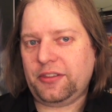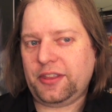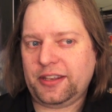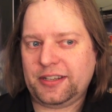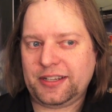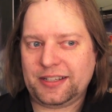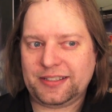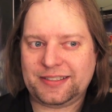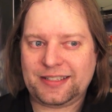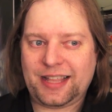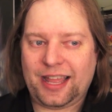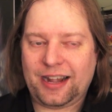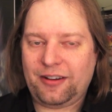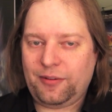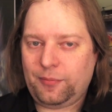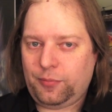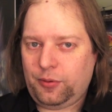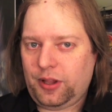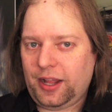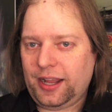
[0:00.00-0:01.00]
They just kind
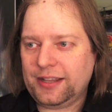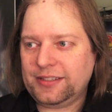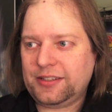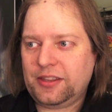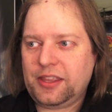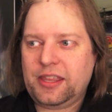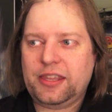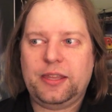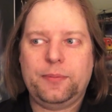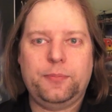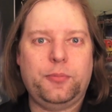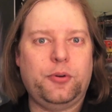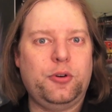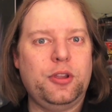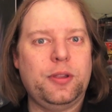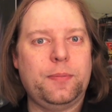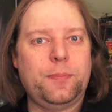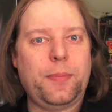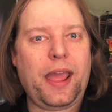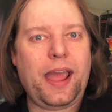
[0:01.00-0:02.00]
of imply something, and they
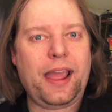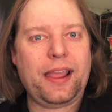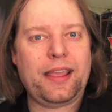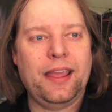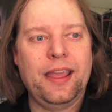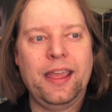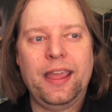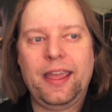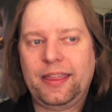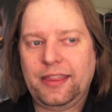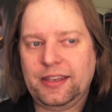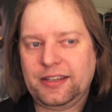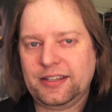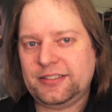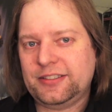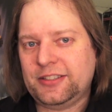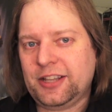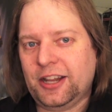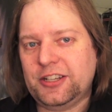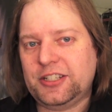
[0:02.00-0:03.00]
pull it back, and they
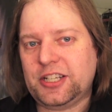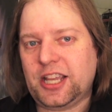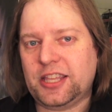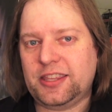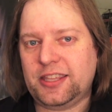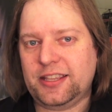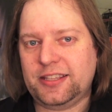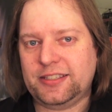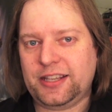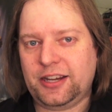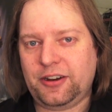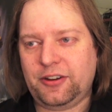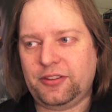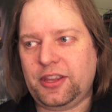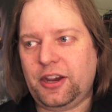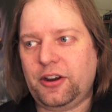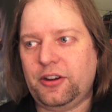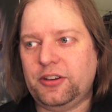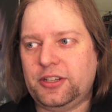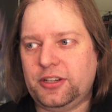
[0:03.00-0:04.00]
just touch on things here and
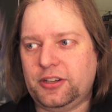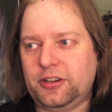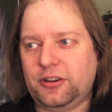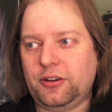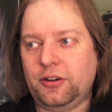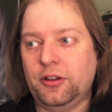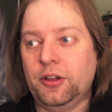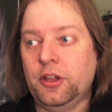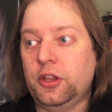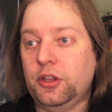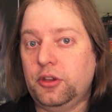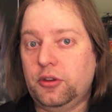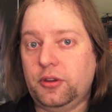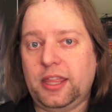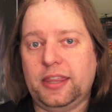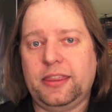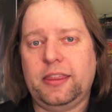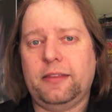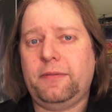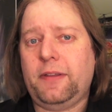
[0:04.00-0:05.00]
there until you
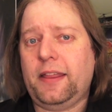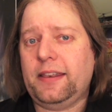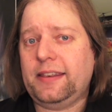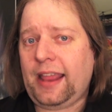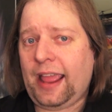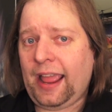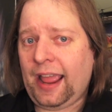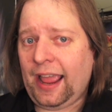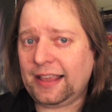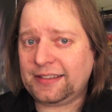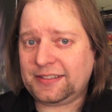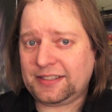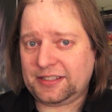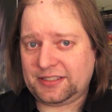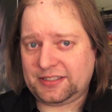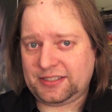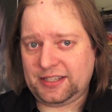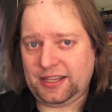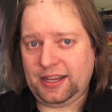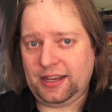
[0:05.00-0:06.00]
get the
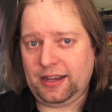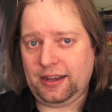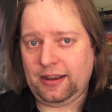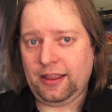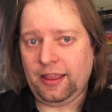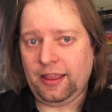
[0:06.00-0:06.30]
fantastic scene